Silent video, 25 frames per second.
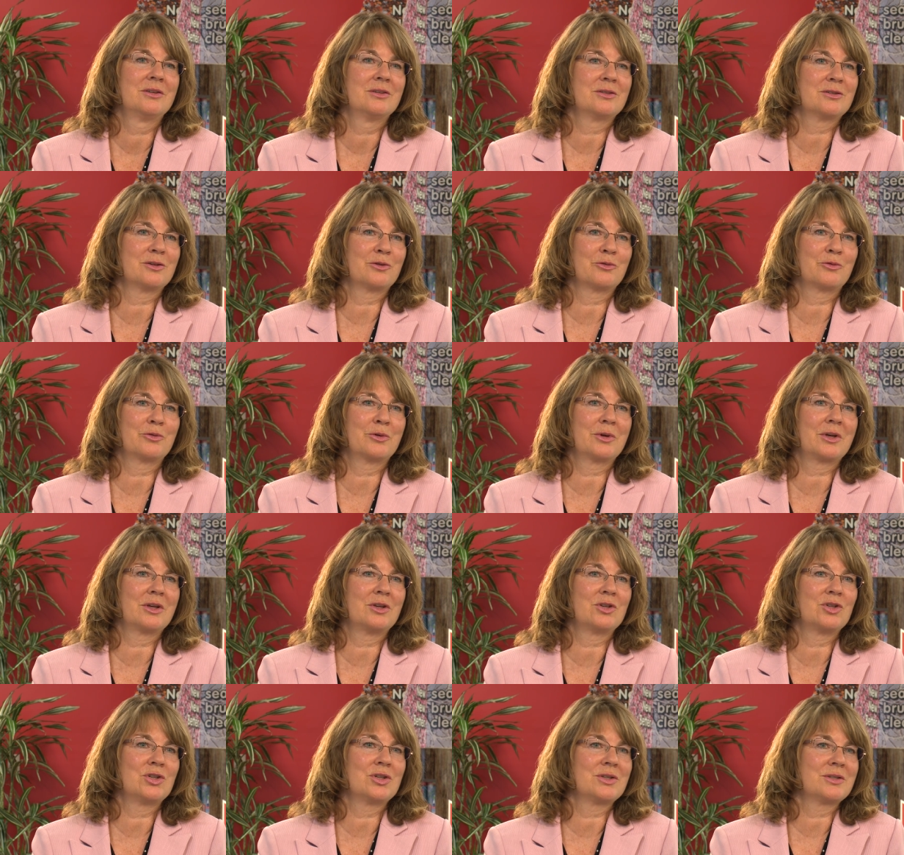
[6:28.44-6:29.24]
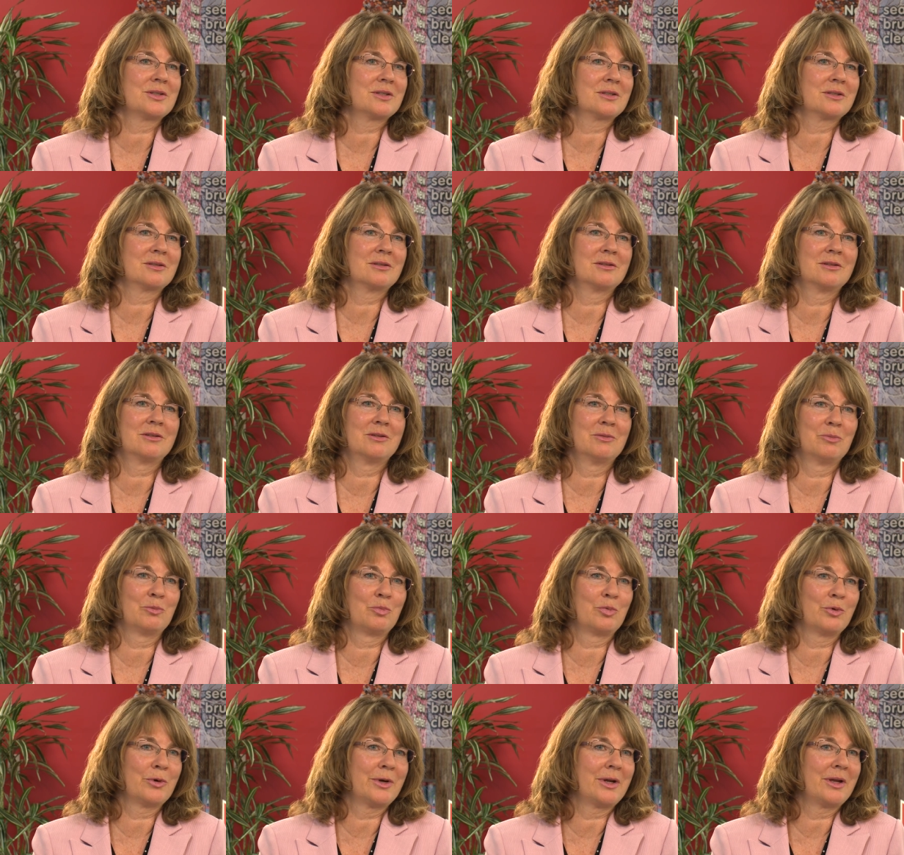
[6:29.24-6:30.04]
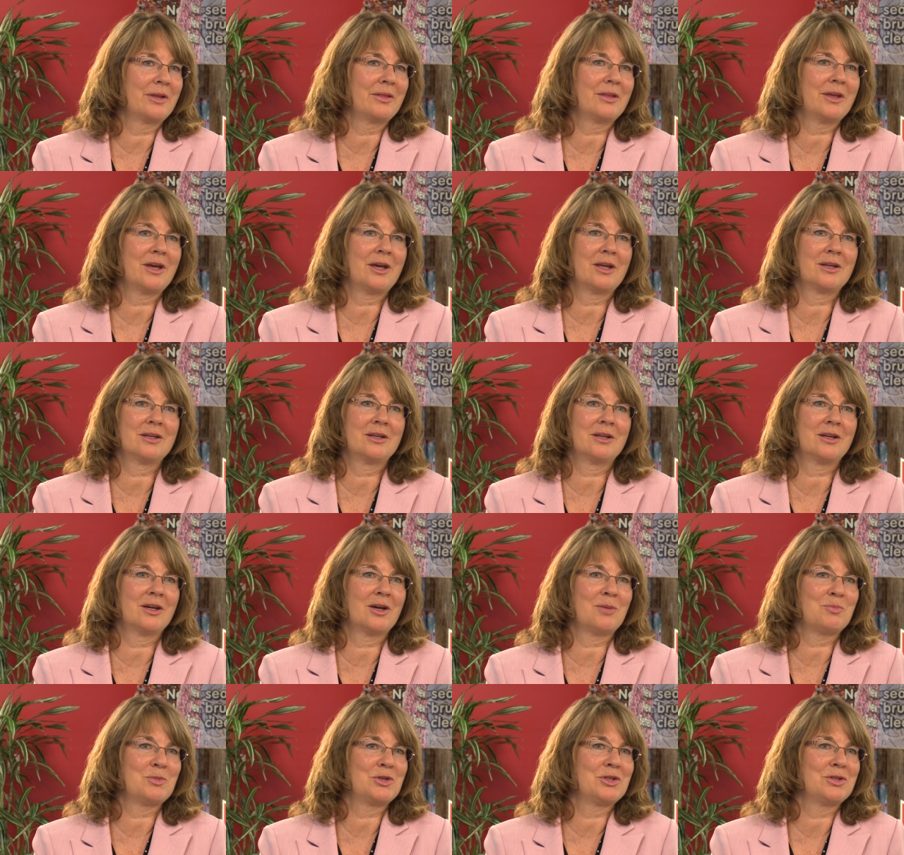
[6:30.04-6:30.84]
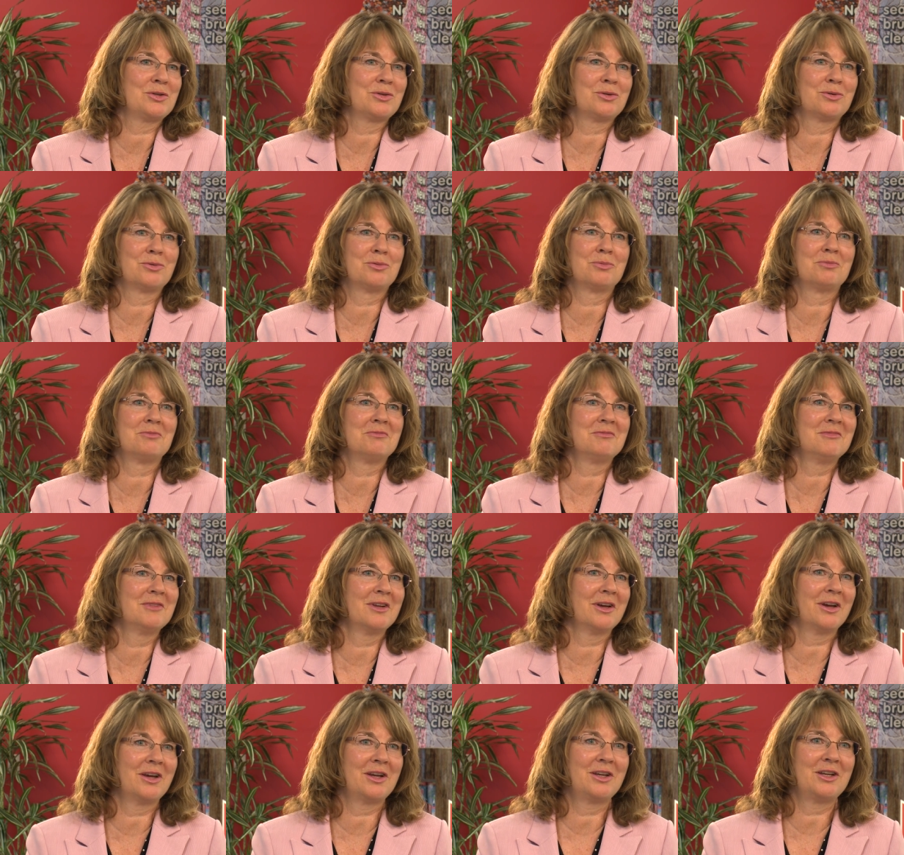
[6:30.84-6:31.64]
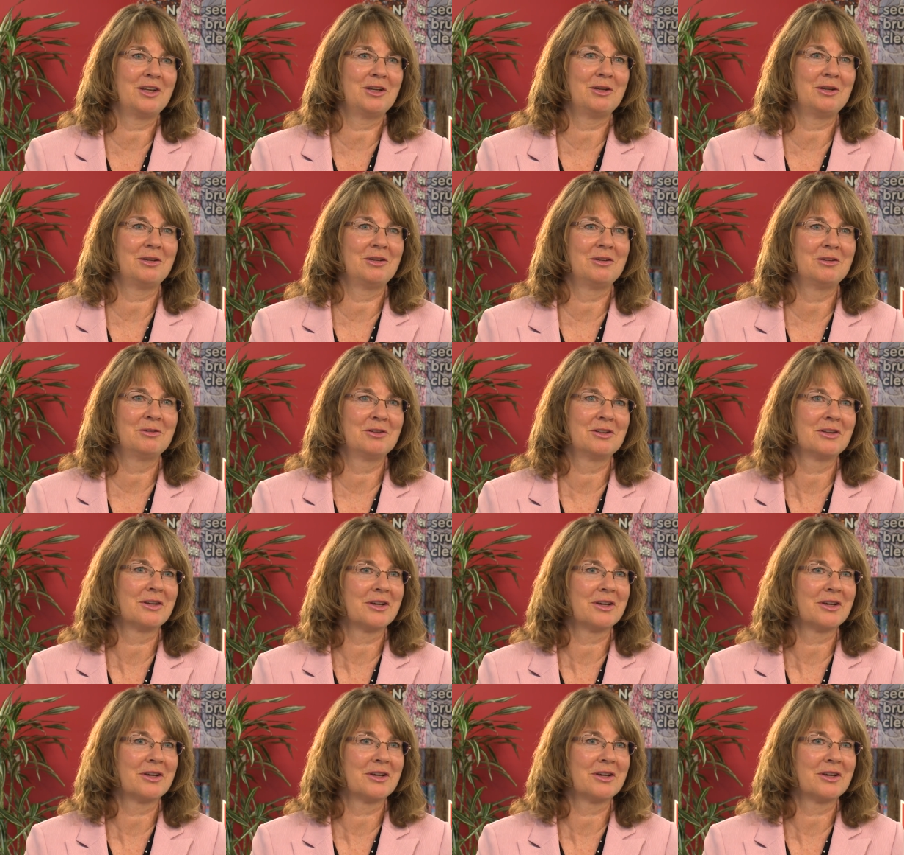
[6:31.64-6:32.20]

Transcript: So if we can just bring that up to 99%